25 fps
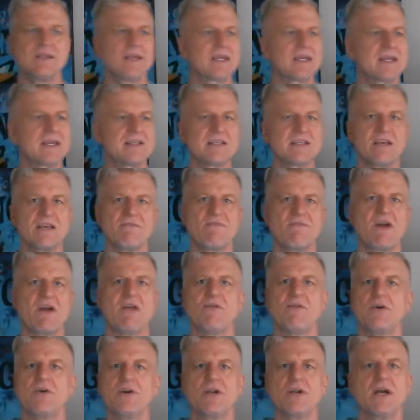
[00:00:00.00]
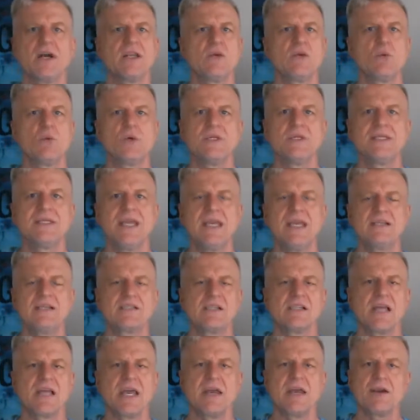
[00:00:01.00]
Like I said, 591 days
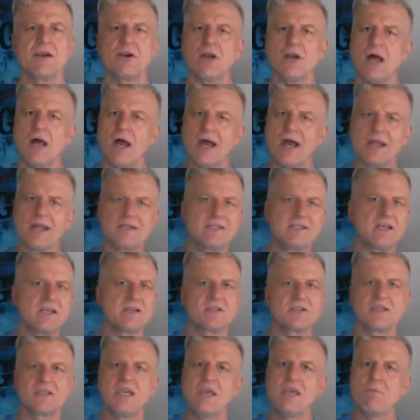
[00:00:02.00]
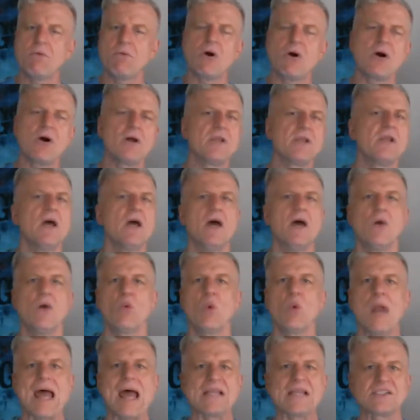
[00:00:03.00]
later, I just keep on
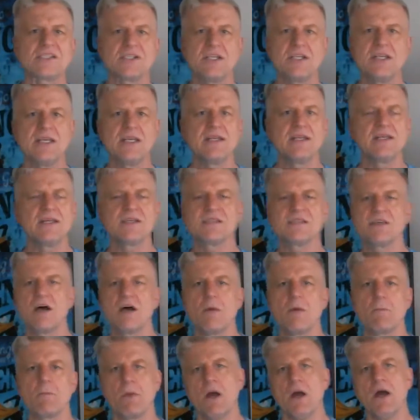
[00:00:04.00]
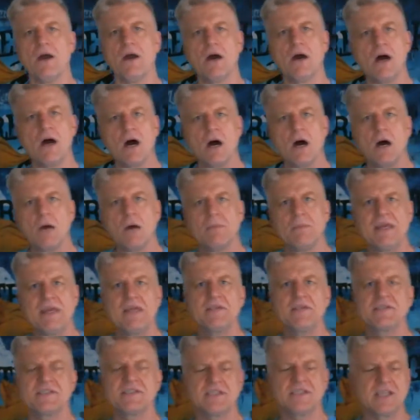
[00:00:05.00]
ratcheting this up.
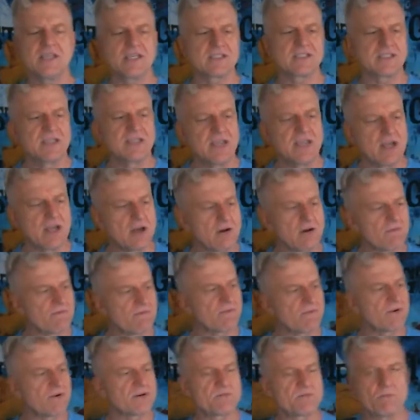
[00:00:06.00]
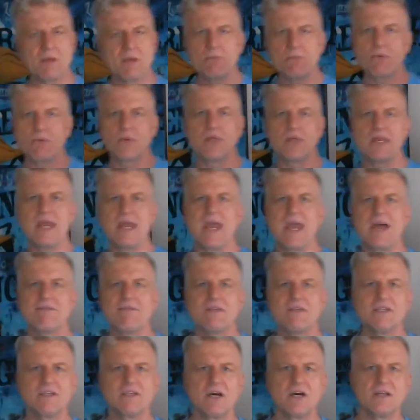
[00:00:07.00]
In 6th gear, for people that
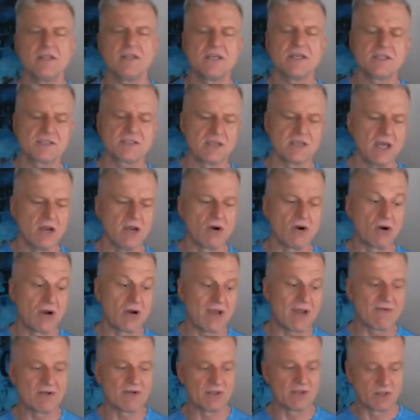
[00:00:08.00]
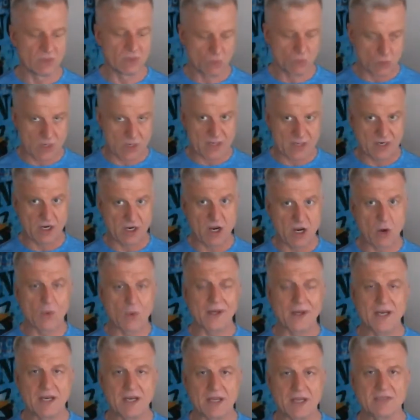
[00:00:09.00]
haven't done this or haven't wanted to know
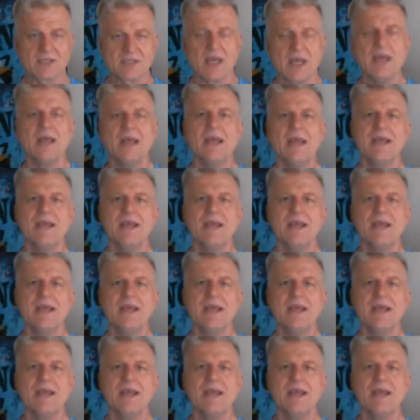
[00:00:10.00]
what it is.